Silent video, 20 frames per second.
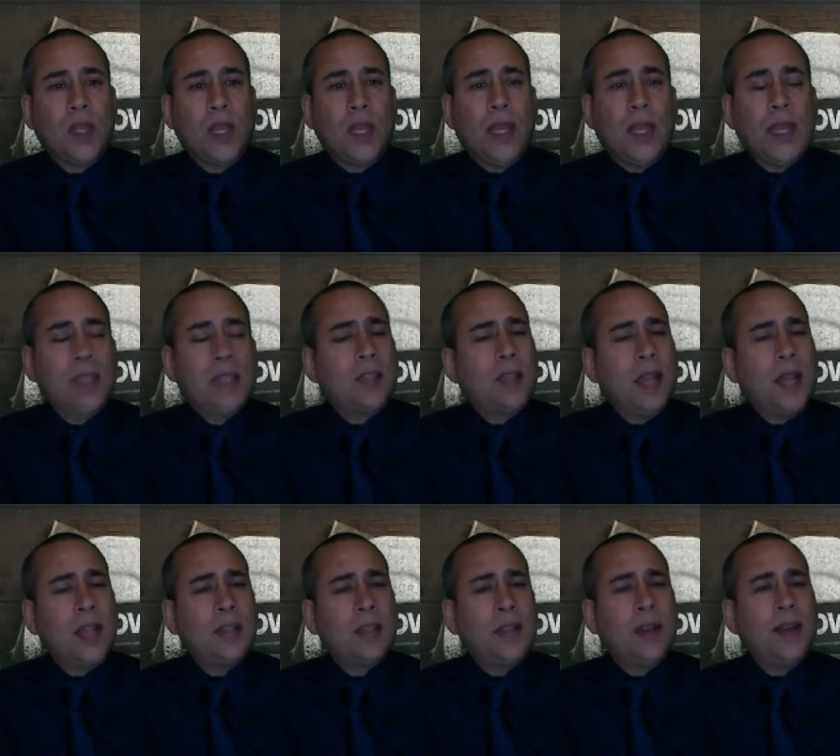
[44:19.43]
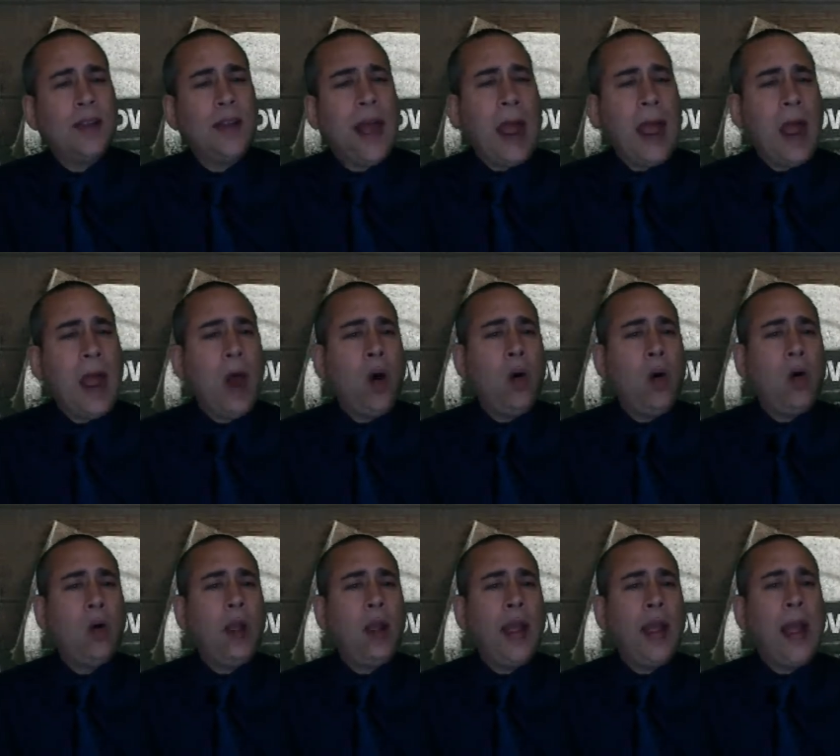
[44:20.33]
it says, Now
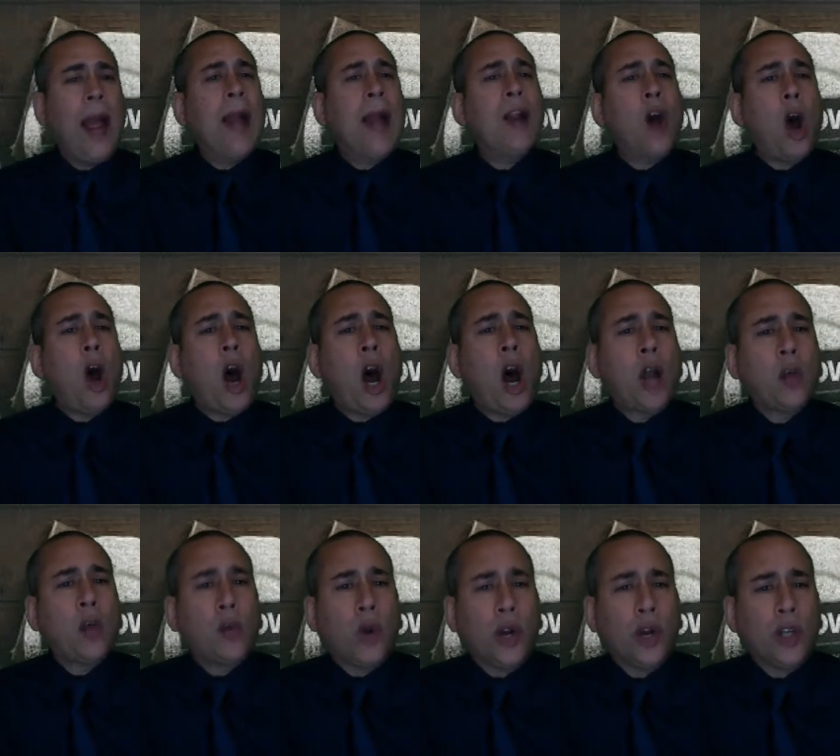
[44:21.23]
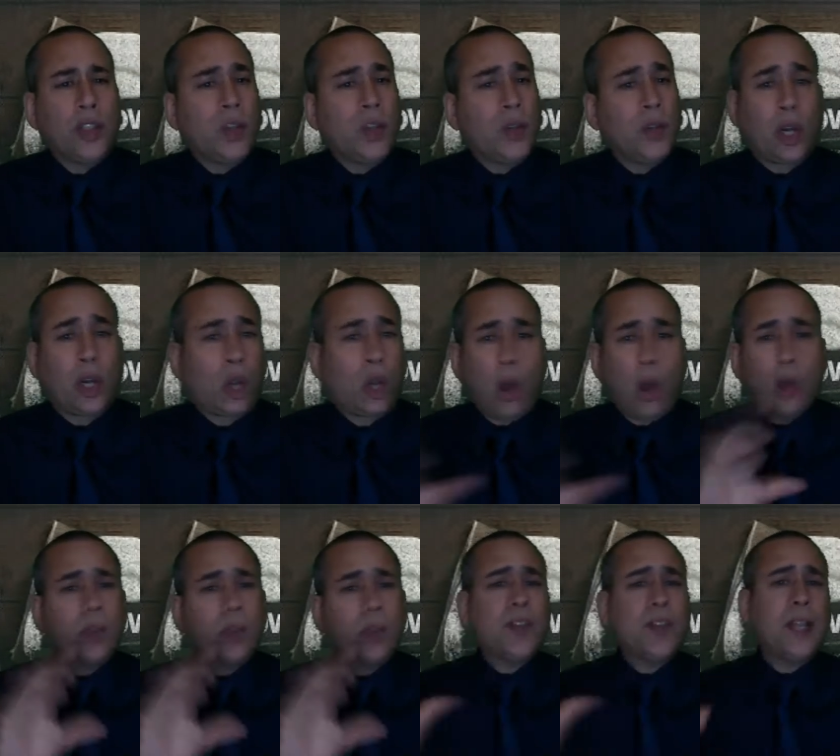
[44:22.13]
and onward till the
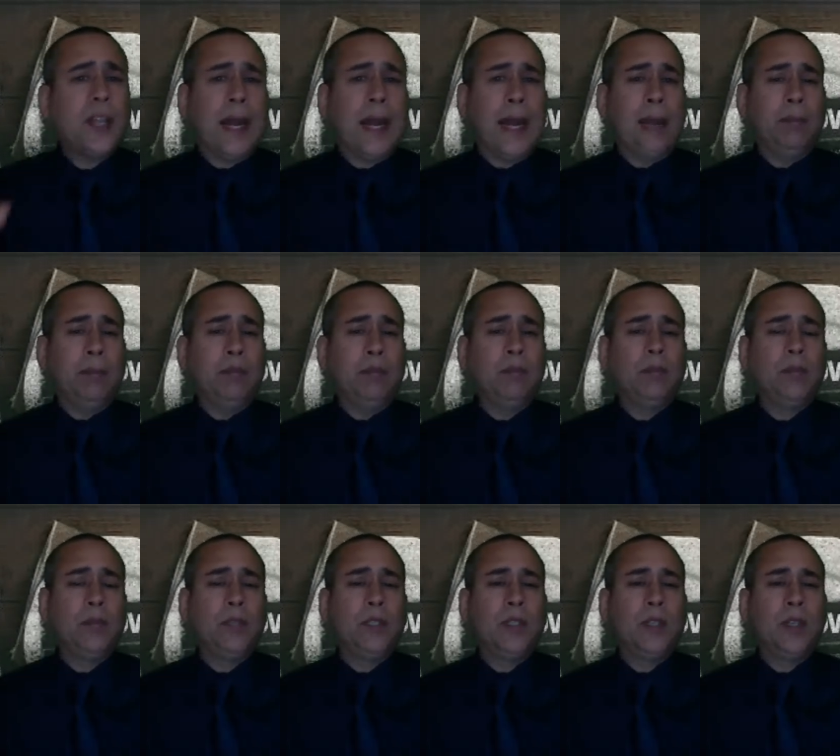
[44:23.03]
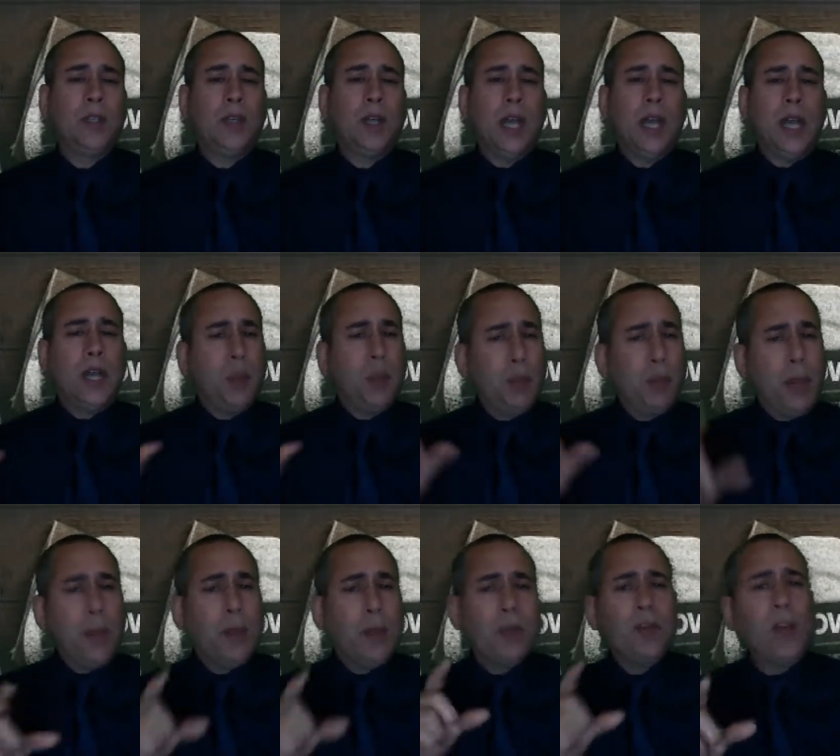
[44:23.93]
close of time, the
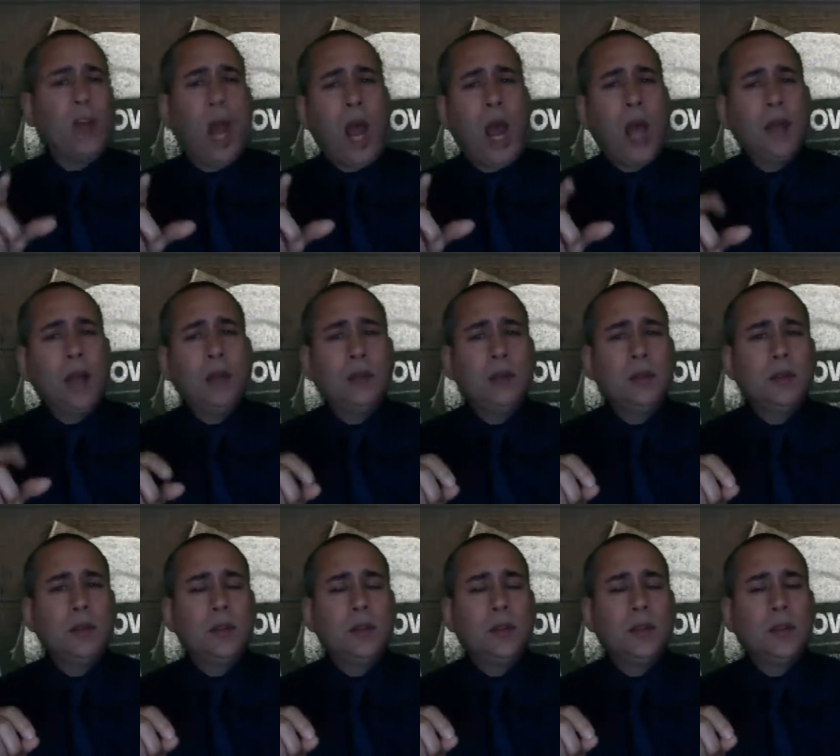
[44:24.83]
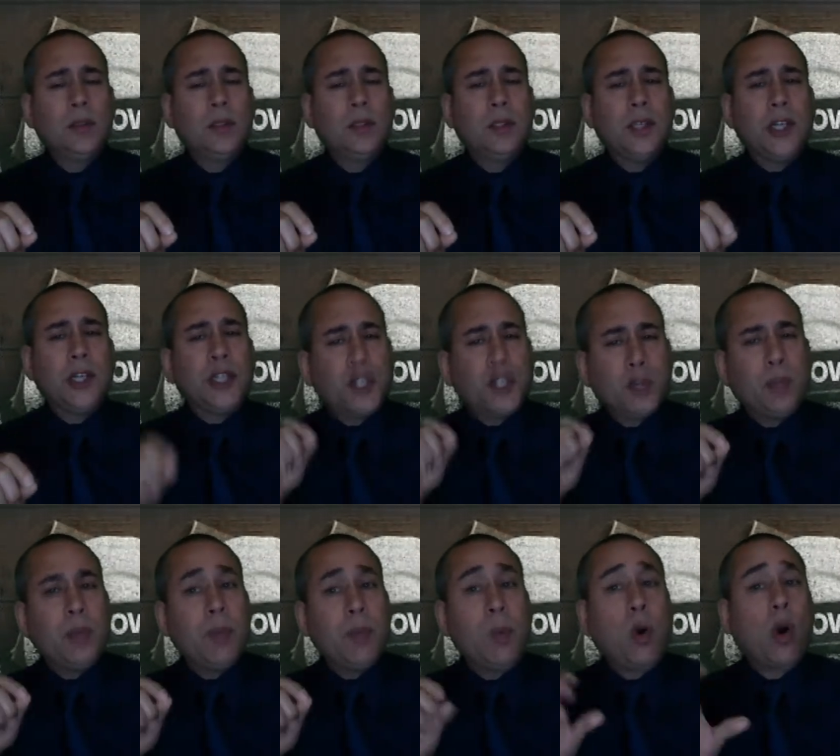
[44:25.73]
people of God should
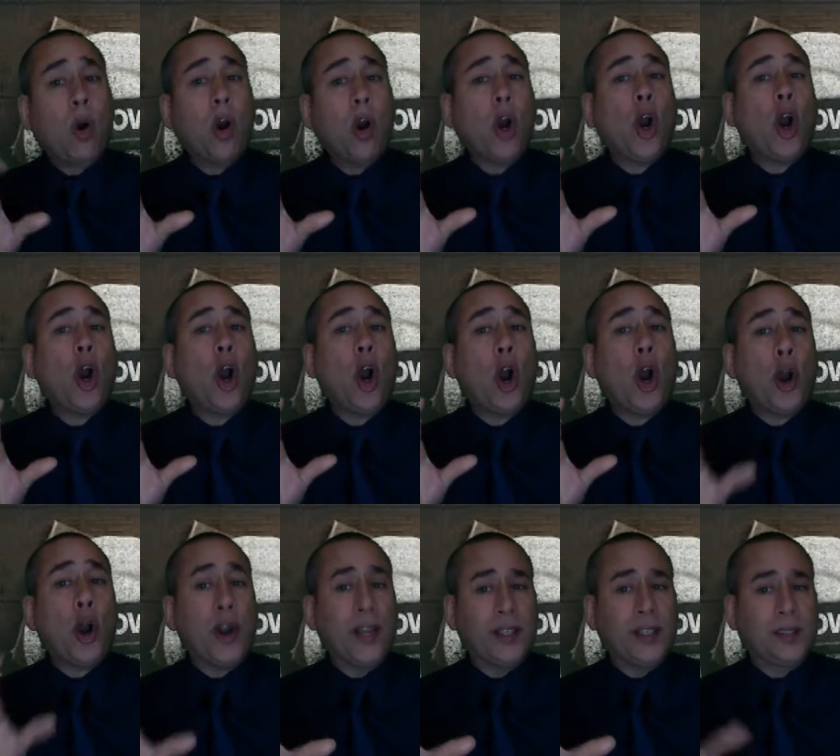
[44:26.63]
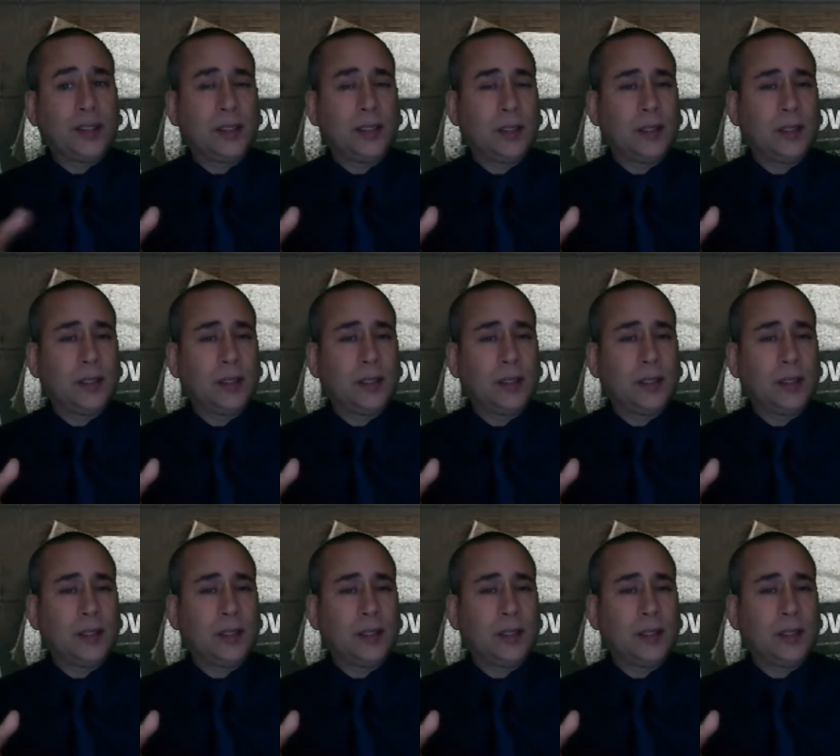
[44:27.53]
be more earnest,